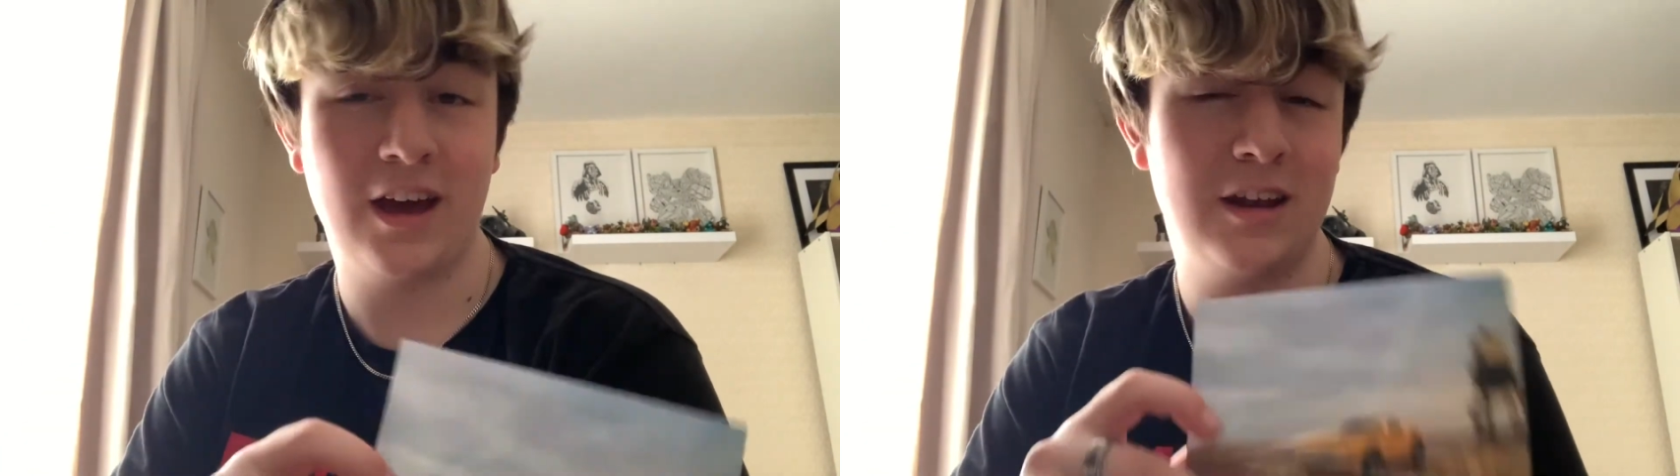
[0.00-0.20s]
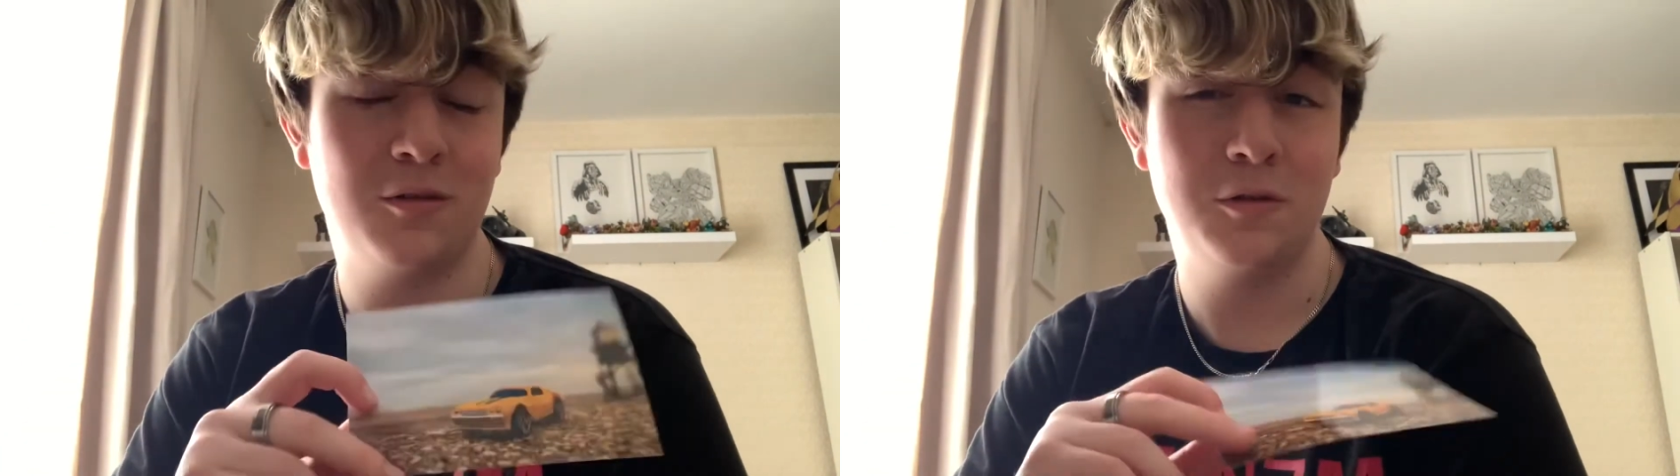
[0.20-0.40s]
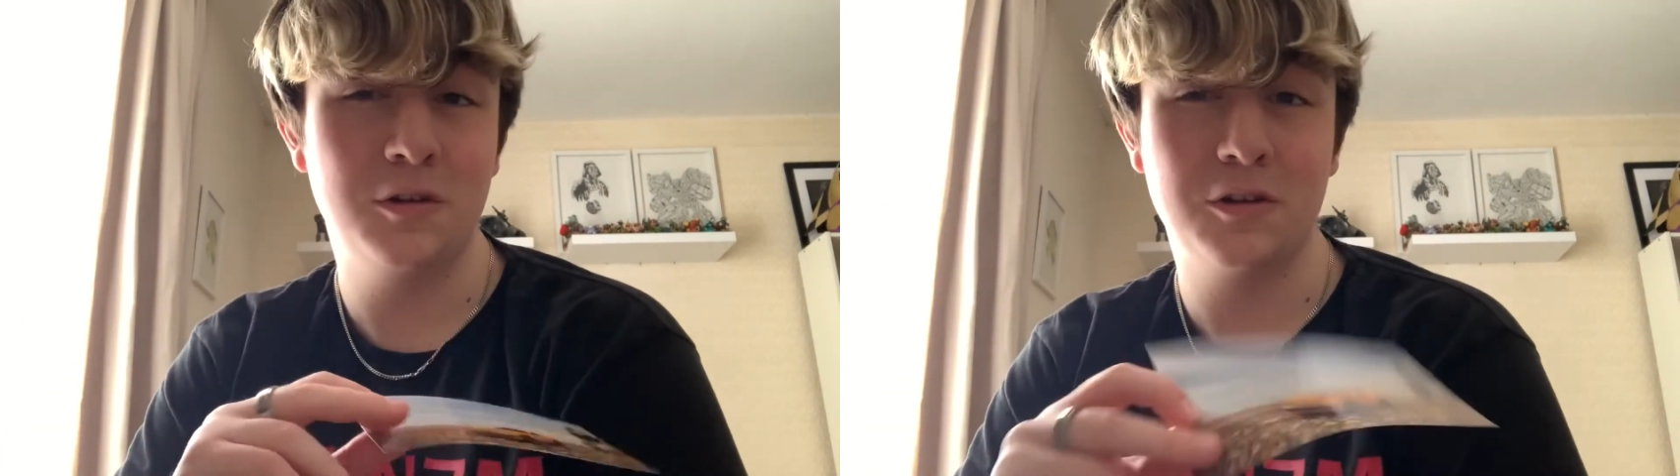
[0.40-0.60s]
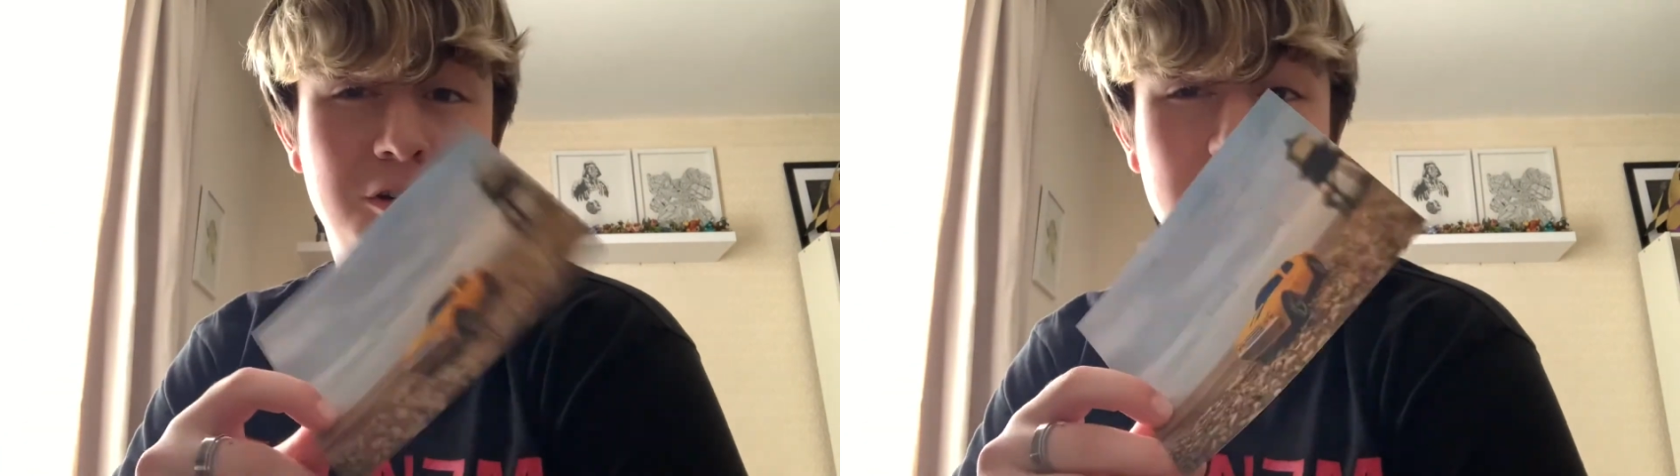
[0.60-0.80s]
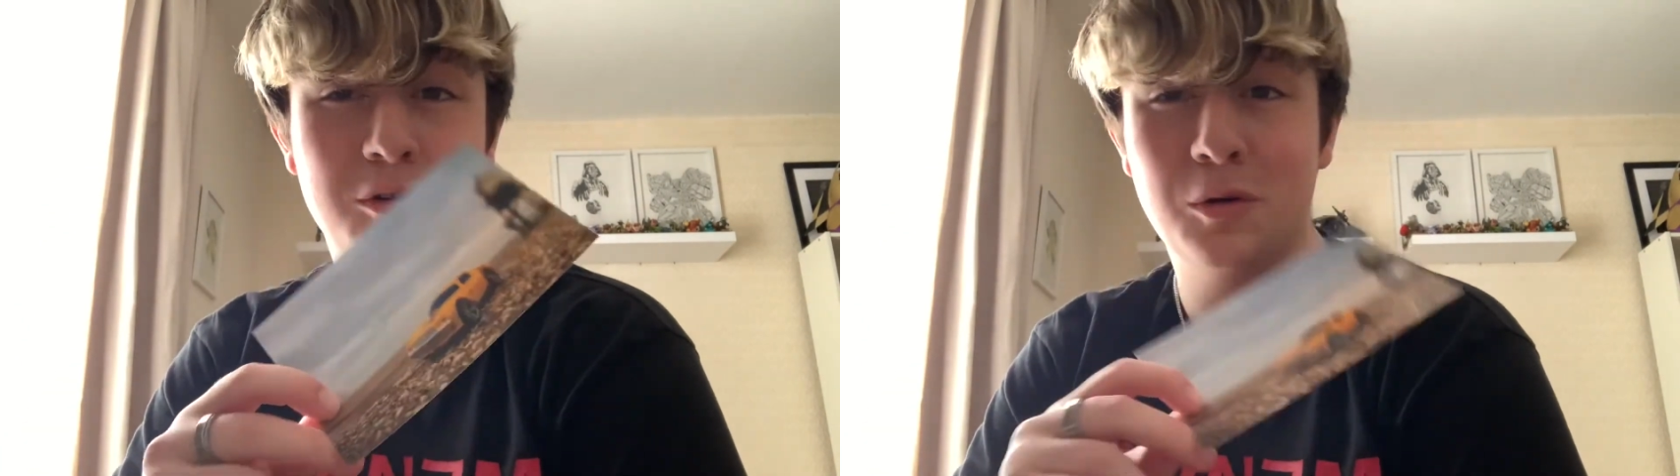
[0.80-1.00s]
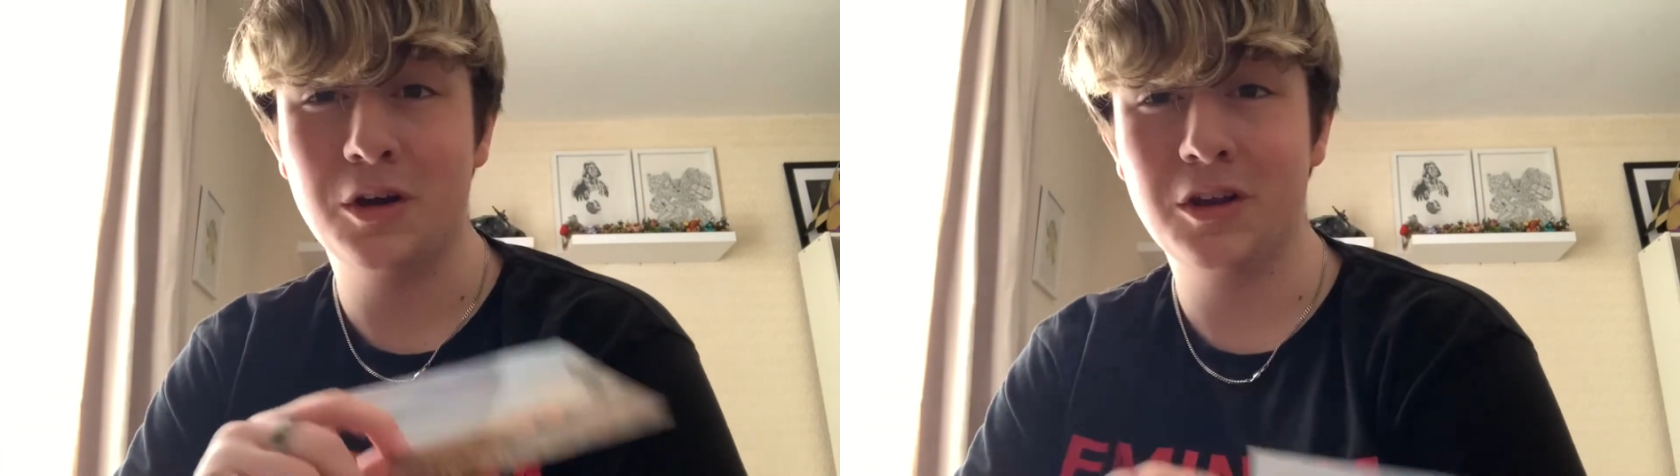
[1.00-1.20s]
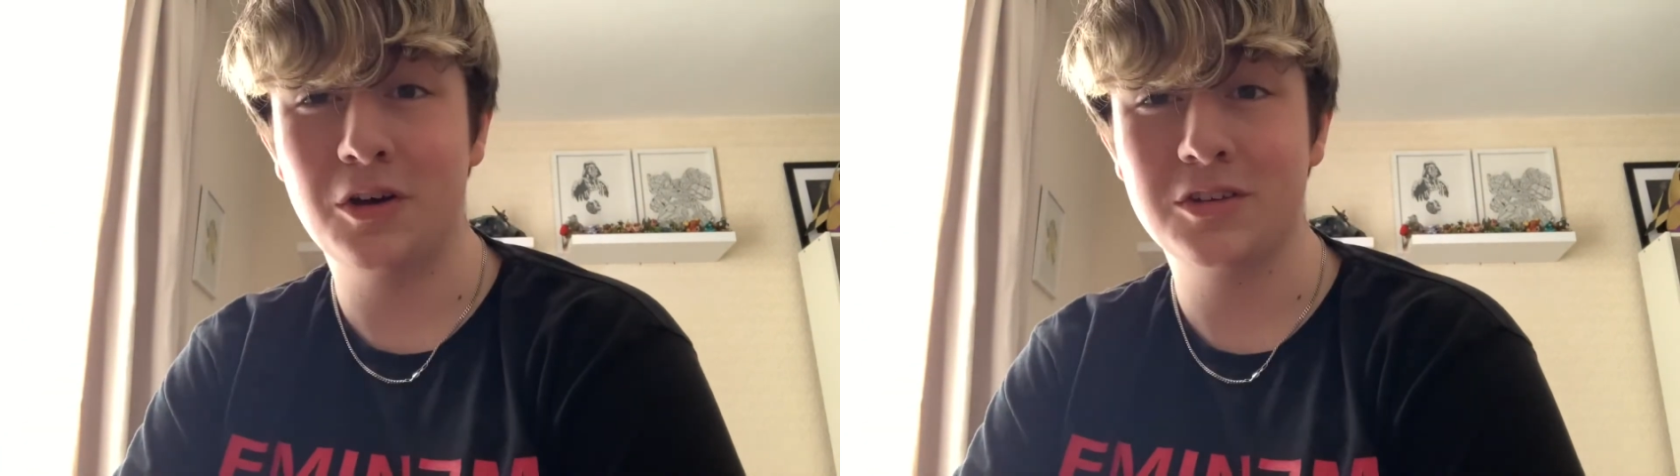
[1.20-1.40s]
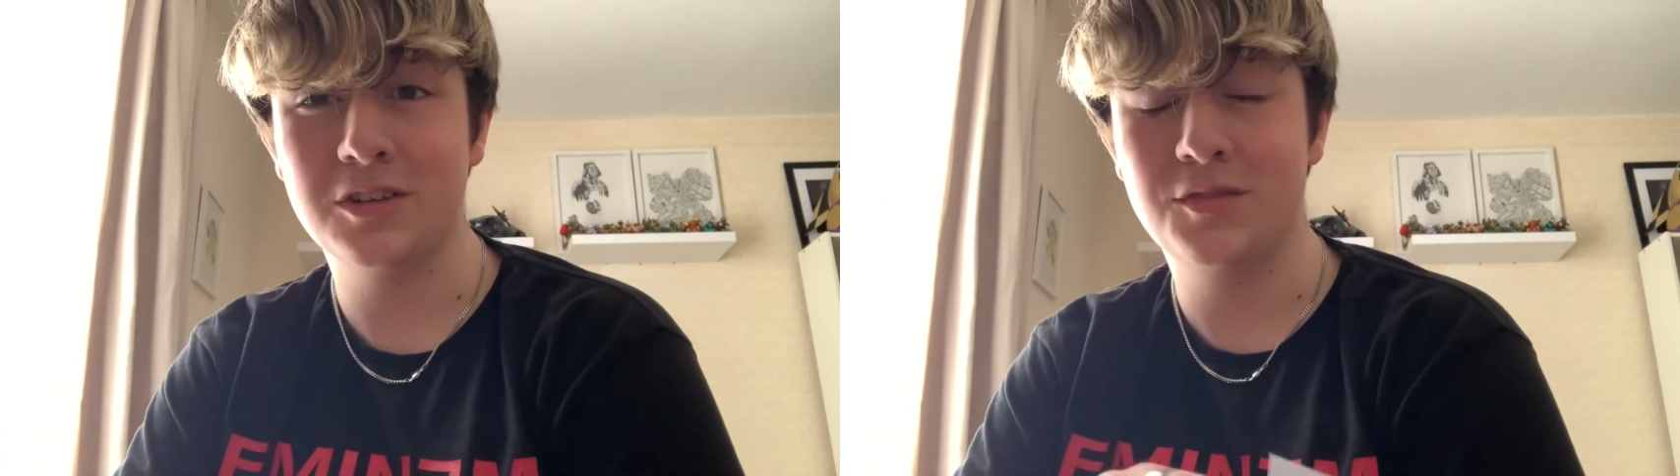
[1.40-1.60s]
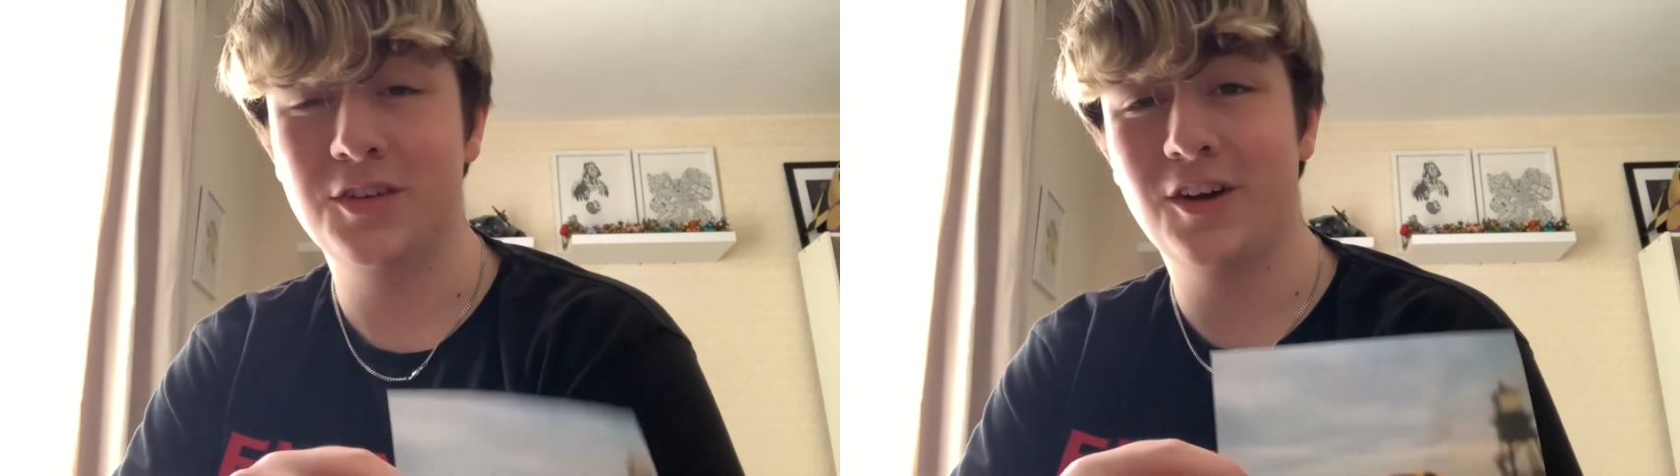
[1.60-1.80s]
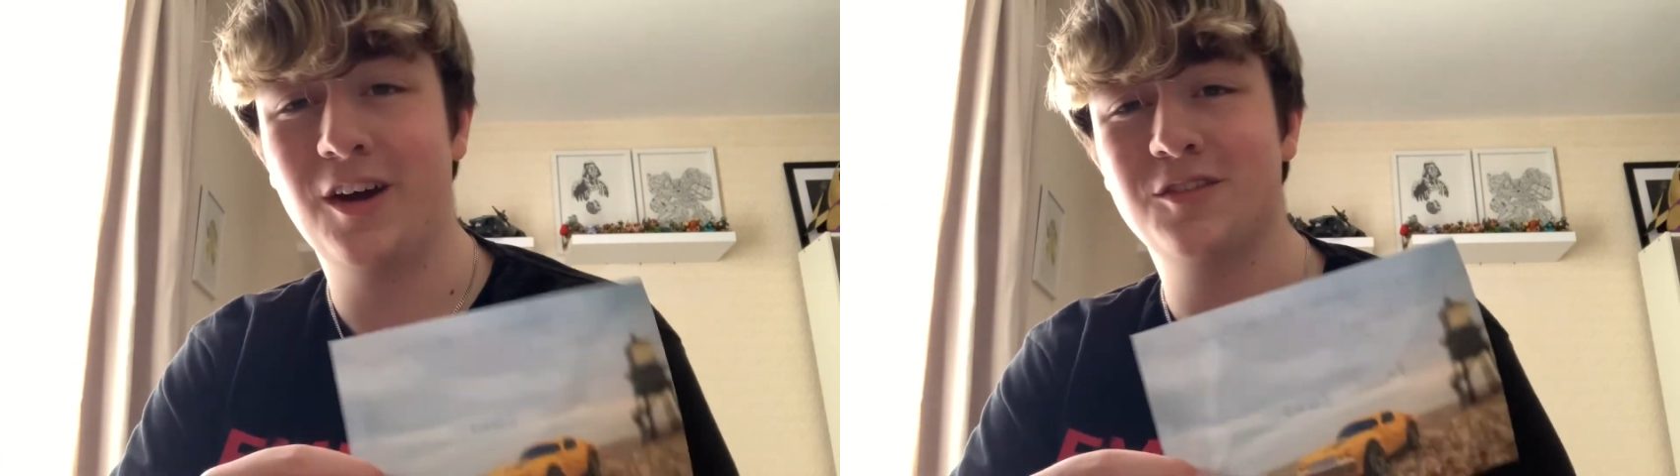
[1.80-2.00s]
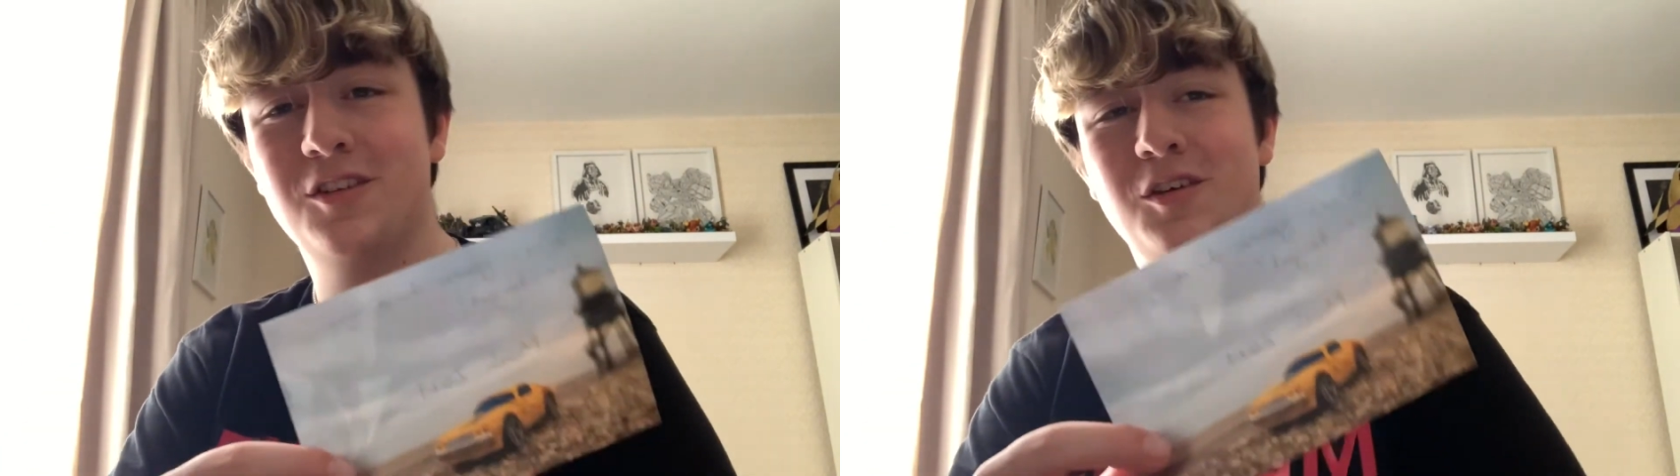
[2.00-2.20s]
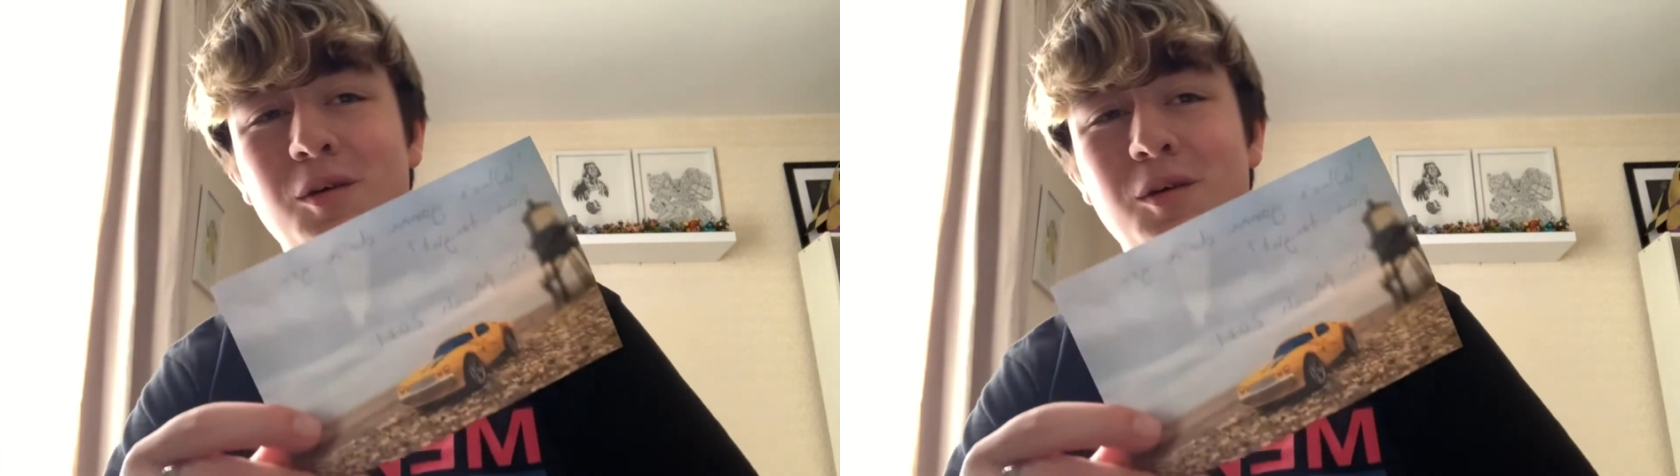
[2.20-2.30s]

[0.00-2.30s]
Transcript: and it will look quite nice if you know how to do it